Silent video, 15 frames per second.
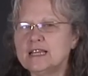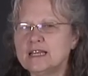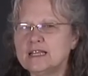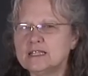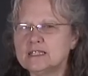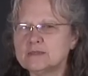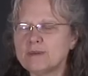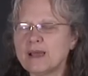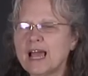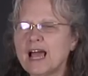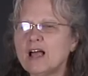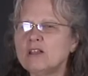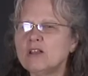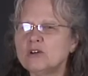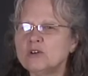and it's by
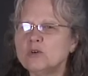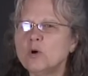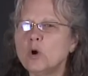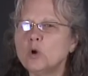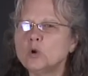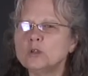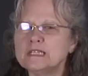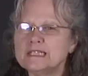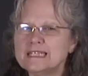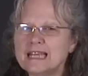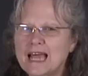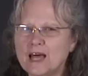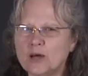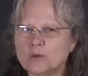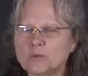how long you hold it
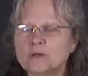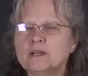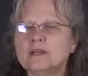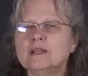down